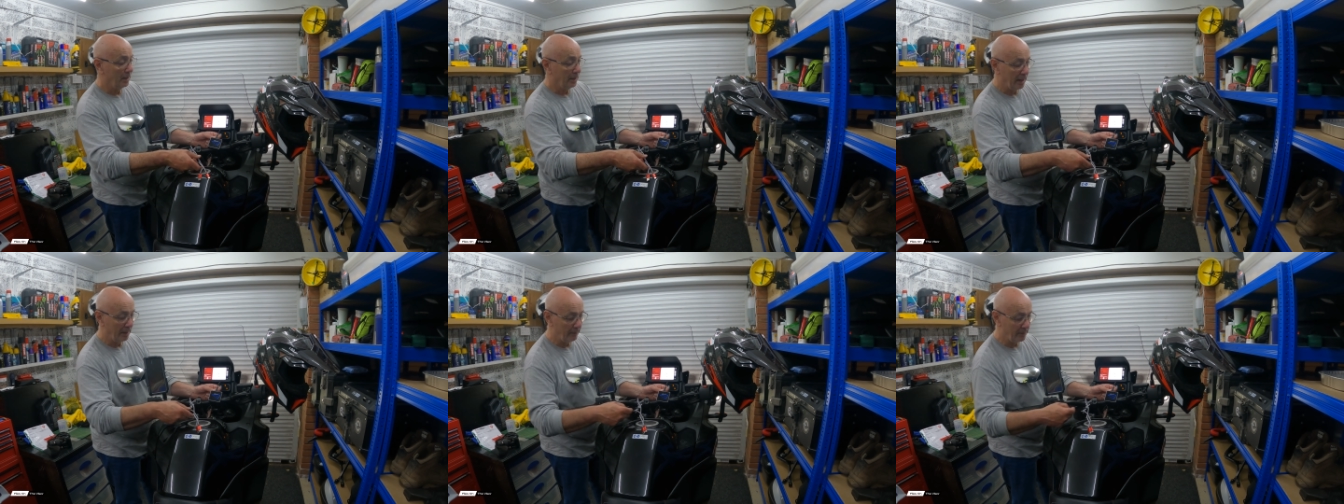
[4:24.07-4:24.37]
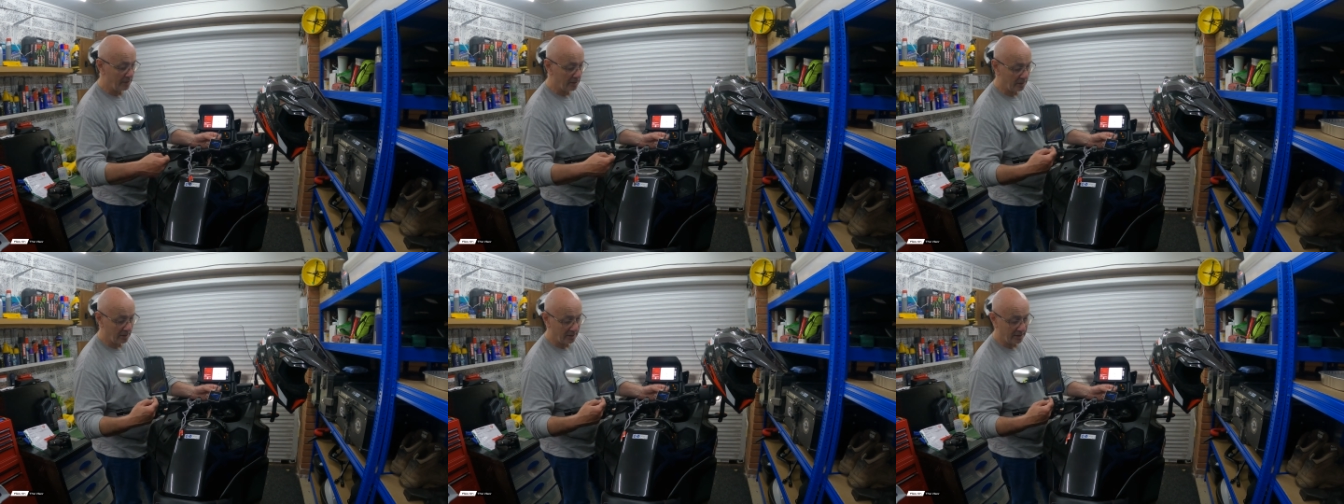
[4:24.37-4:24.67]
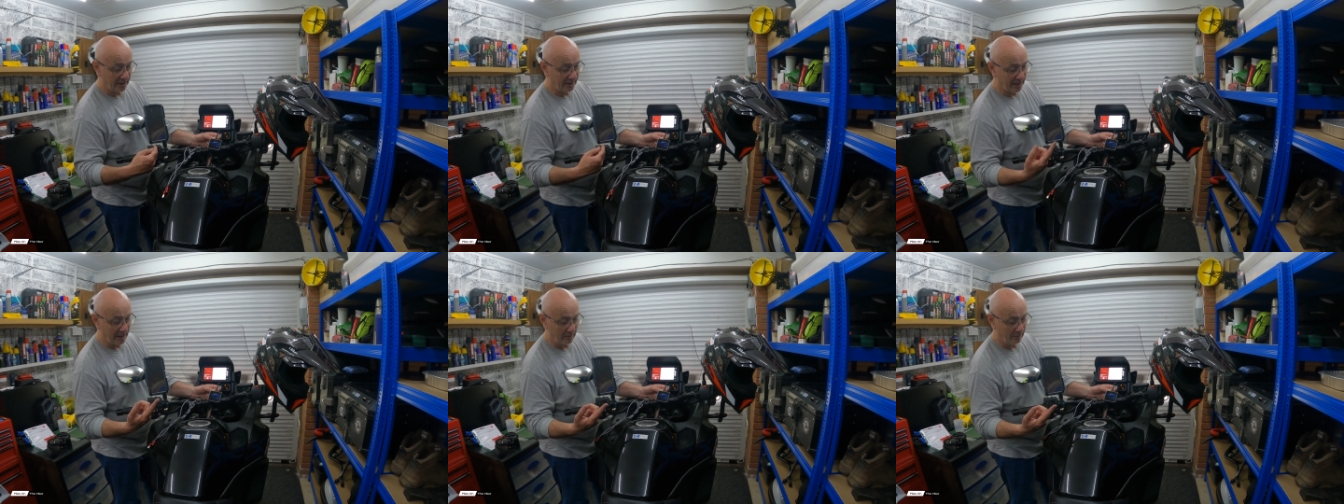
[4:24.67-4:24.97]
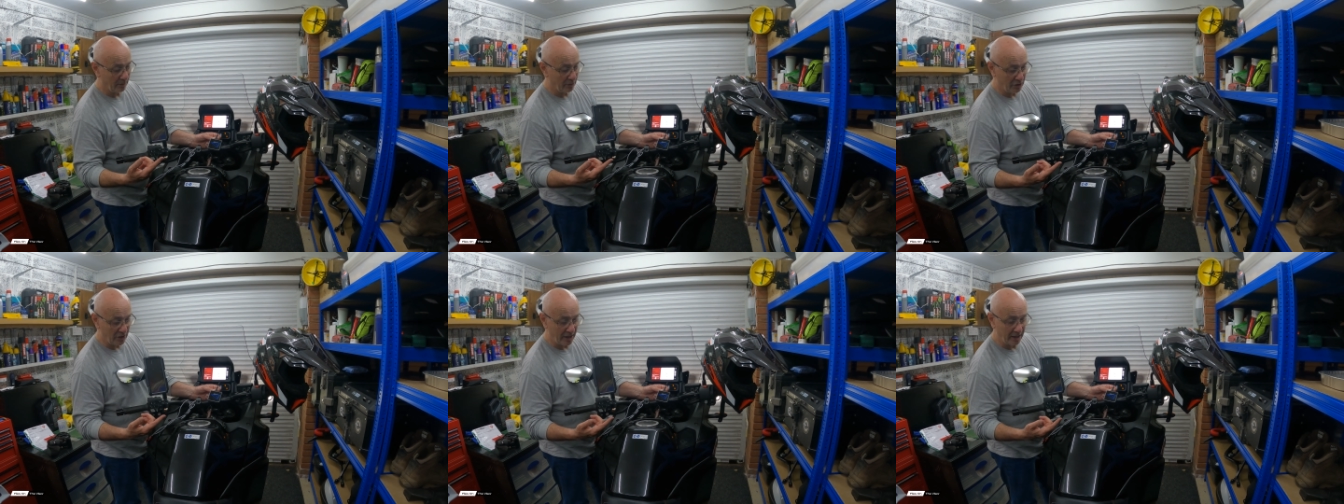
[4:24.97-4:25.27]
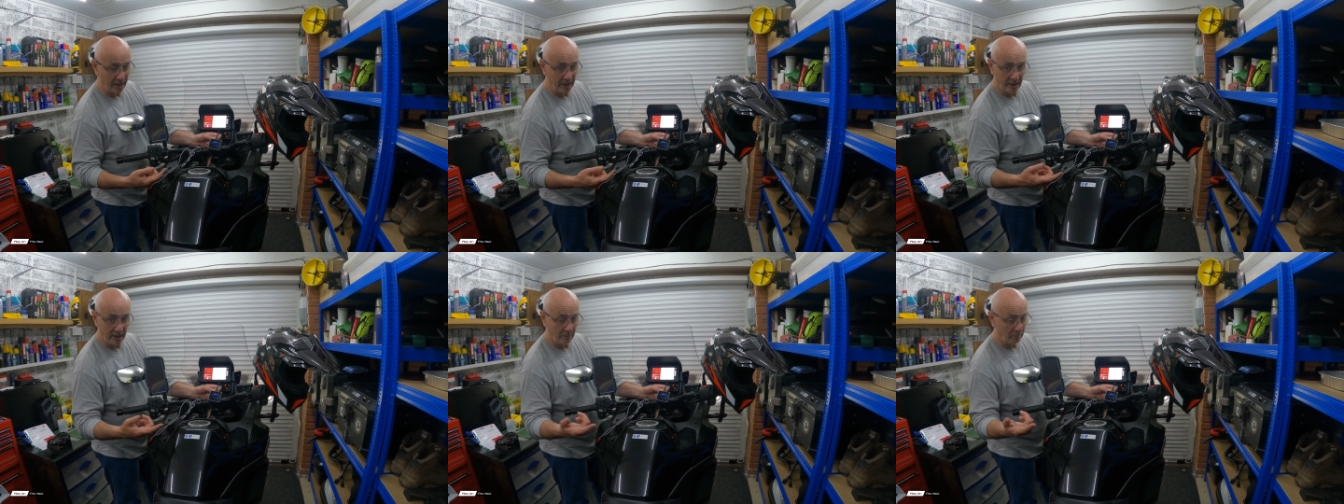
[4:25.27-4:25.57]
That means I can stick that in my
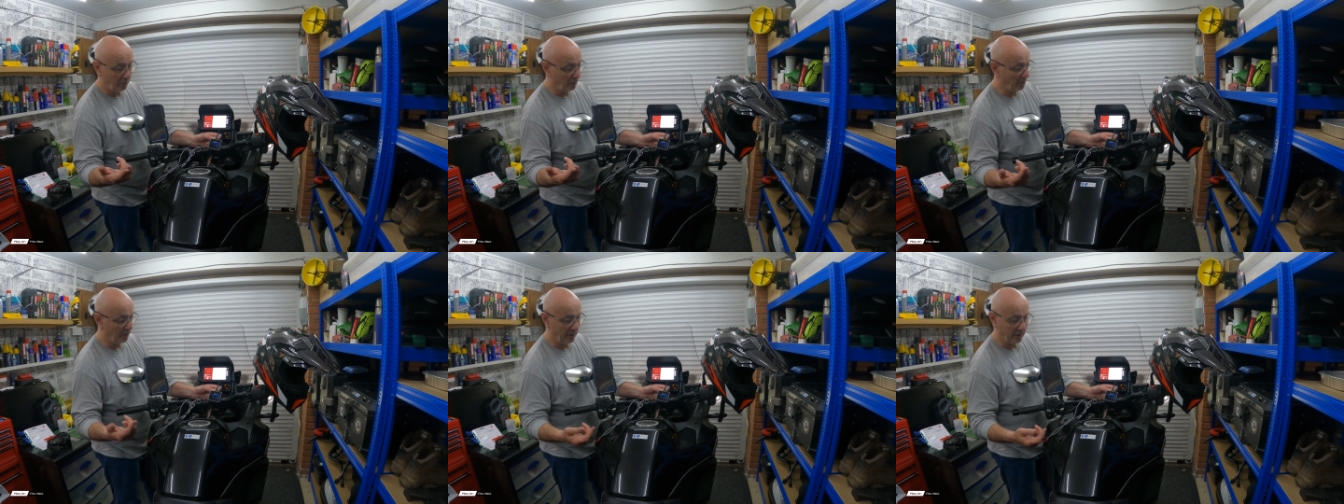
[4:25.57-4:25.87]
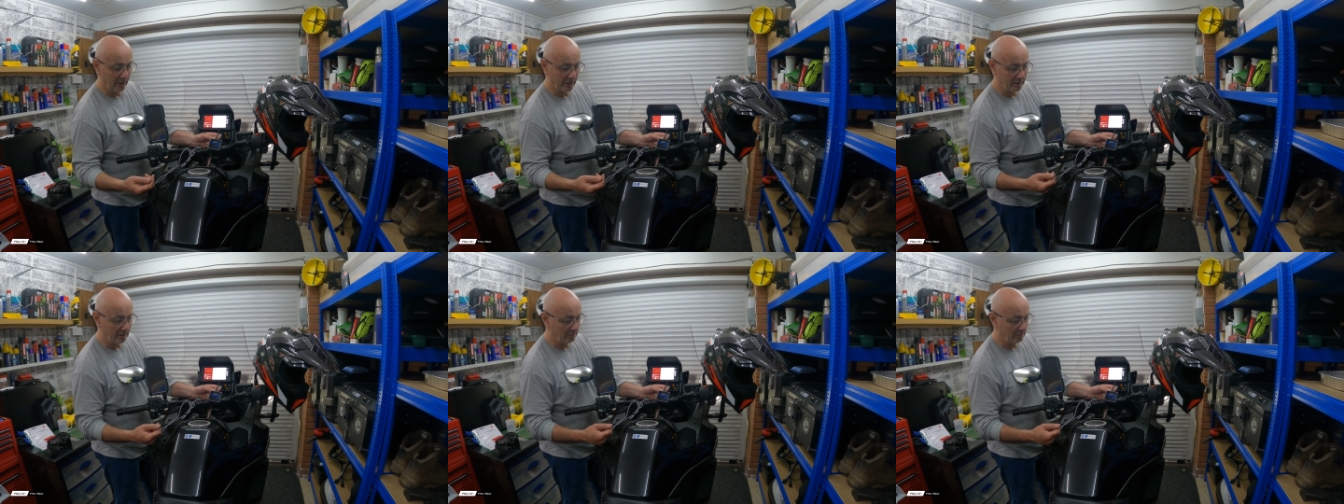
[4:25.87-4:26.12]
jacket, put it